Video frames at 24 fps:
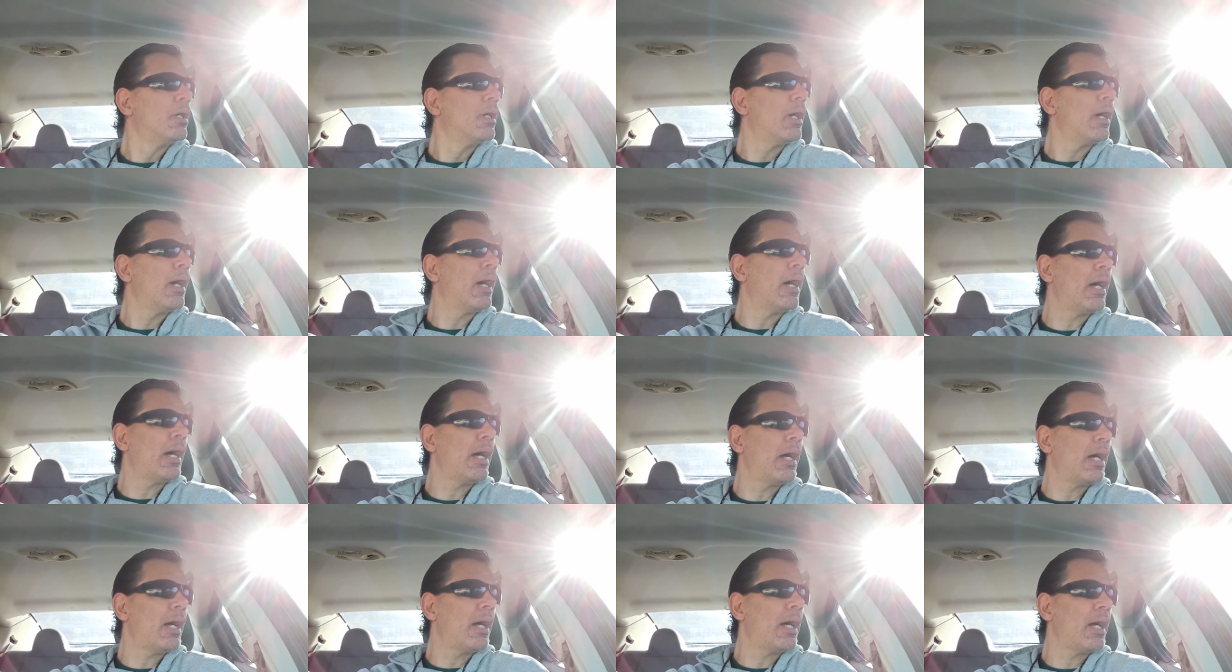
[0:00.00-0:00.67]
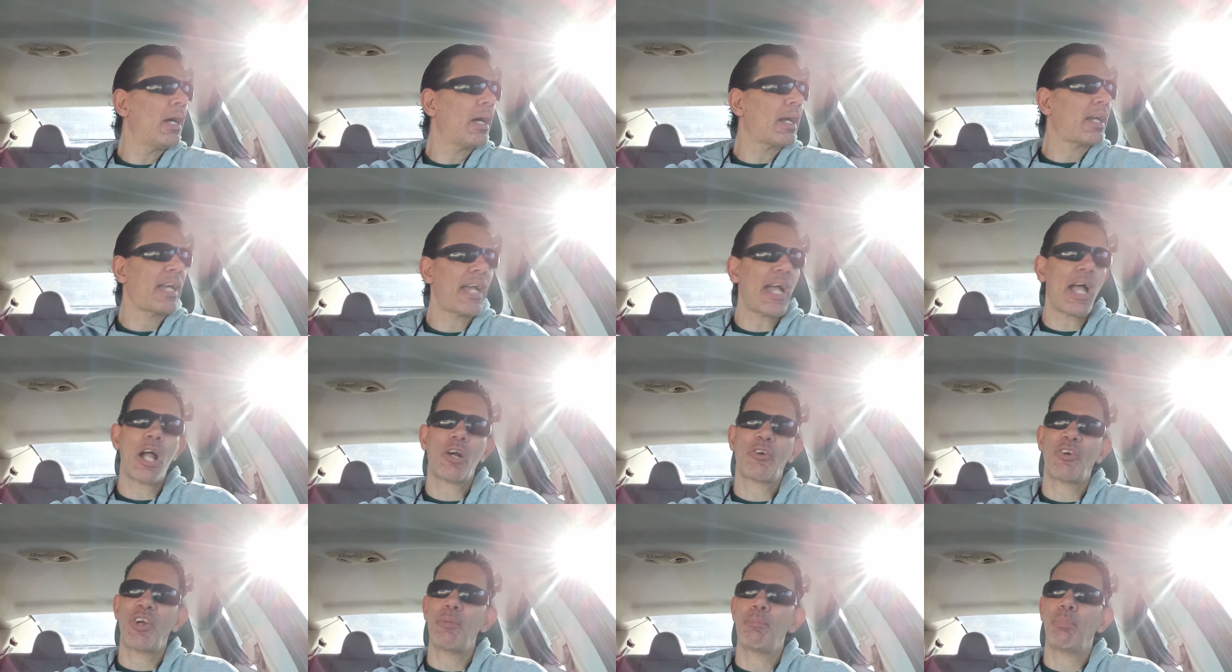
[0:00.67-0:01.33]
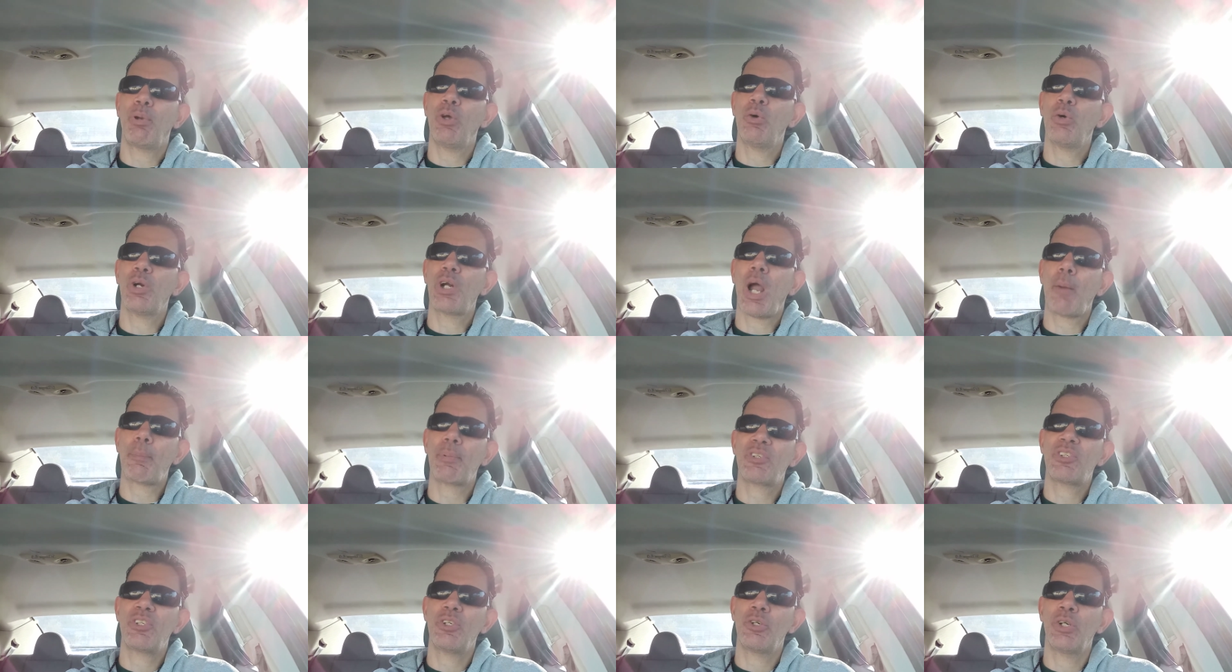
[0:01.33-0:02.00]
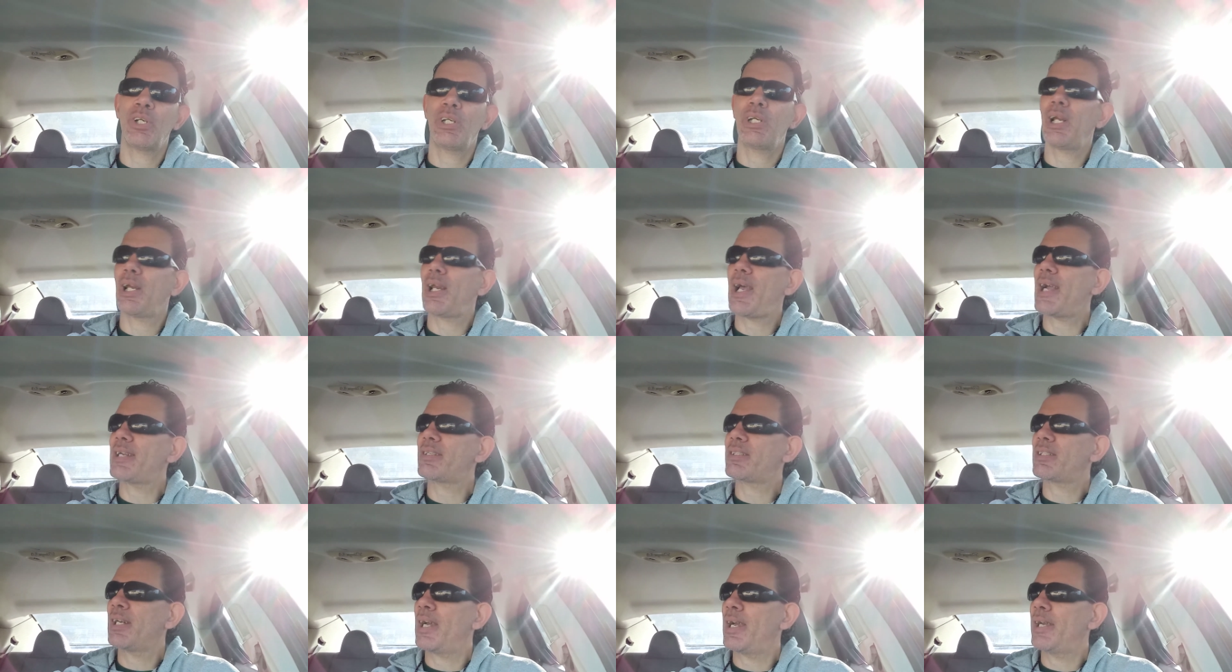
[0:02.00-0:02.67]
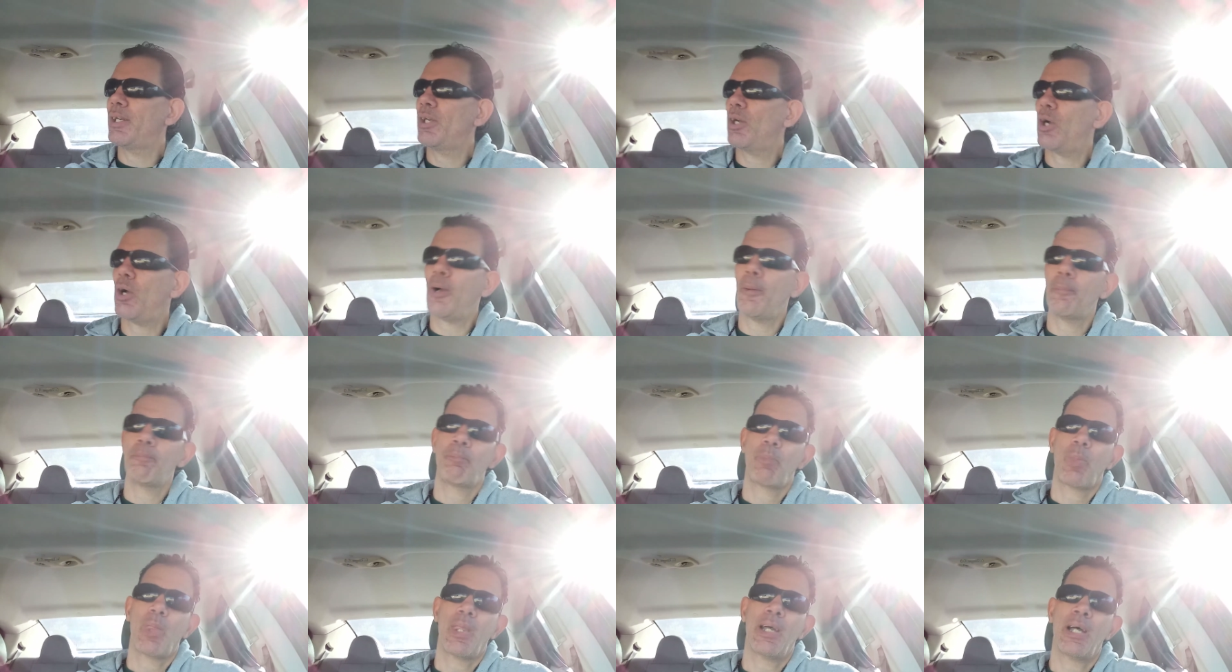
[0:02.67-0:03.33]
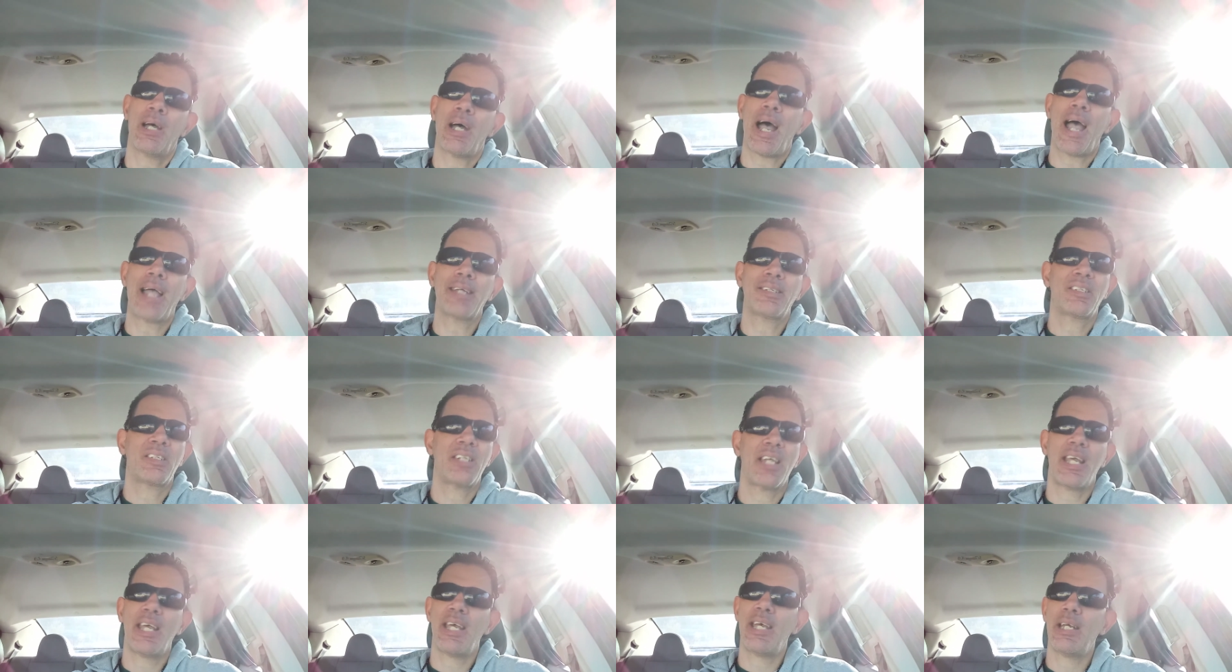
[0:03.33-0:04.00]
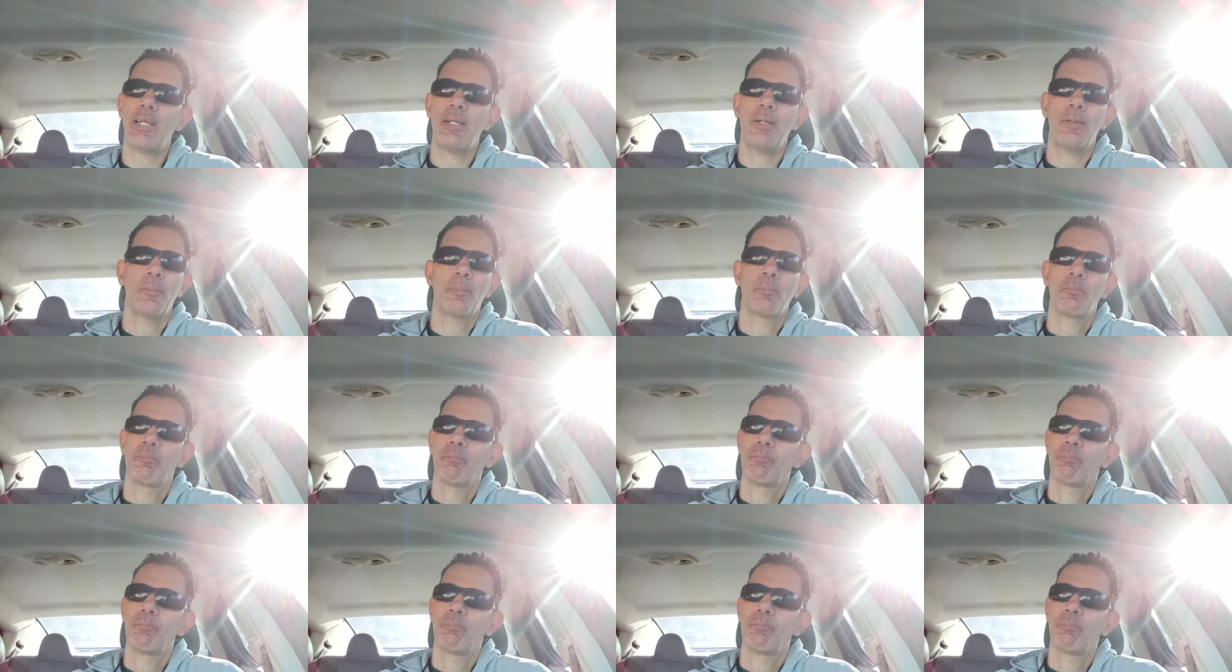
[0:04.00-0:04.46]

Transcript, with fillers: Uh, Calgary blew an opportunity last night, y'all. Uh, I said